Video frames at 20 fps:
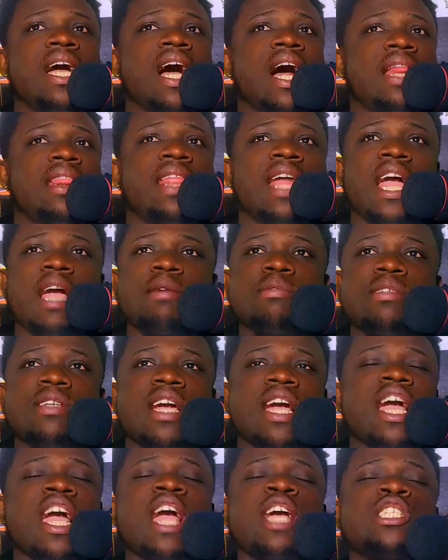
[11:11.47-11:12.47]
At times,
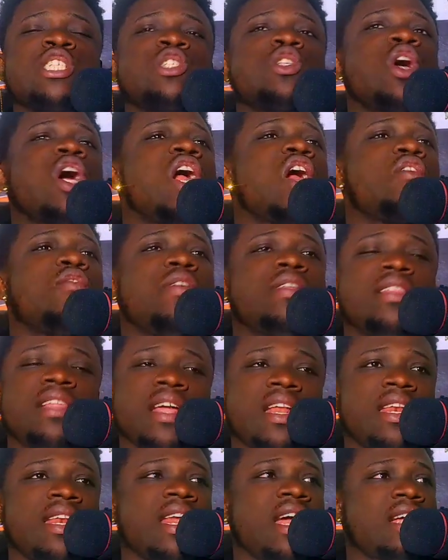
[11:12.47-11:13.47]
it's not
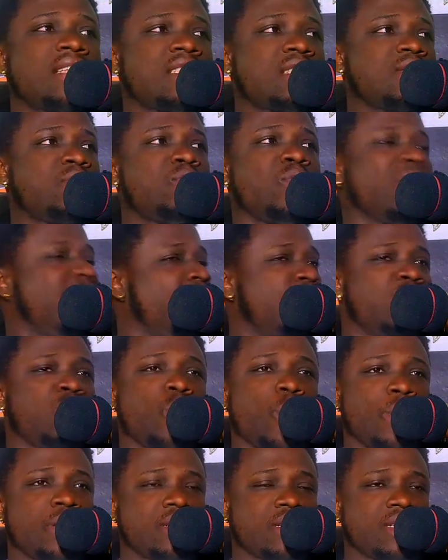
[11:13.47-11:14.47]
everything that we can
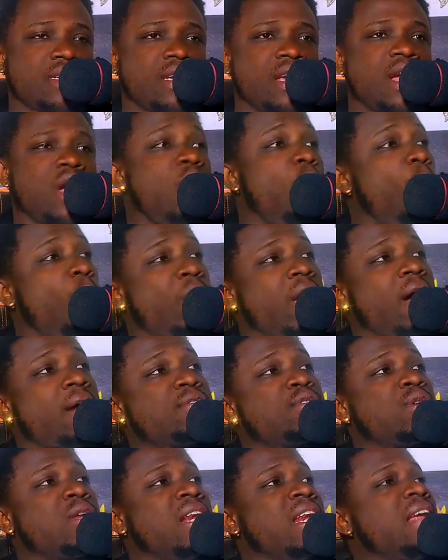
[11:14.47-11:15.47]
do it. We
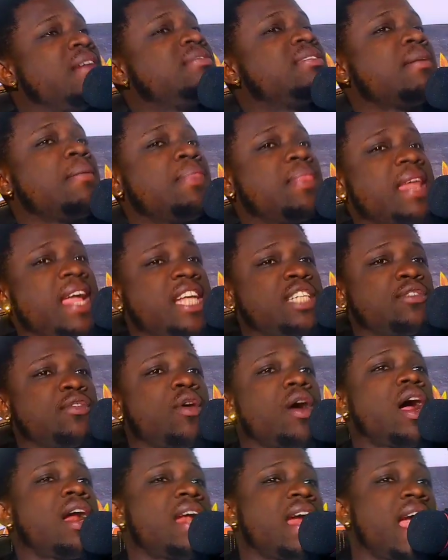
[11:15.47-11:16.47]
have to leave some things
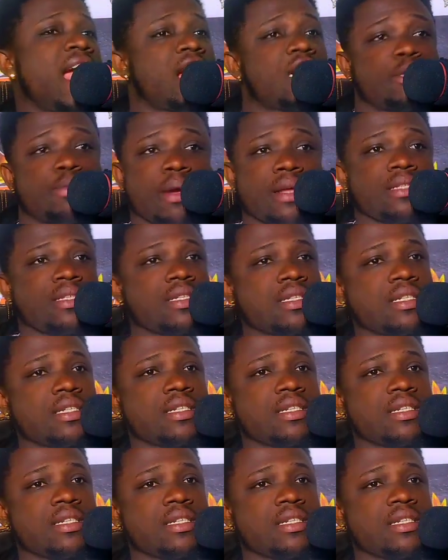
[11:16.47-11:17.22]
for an expert.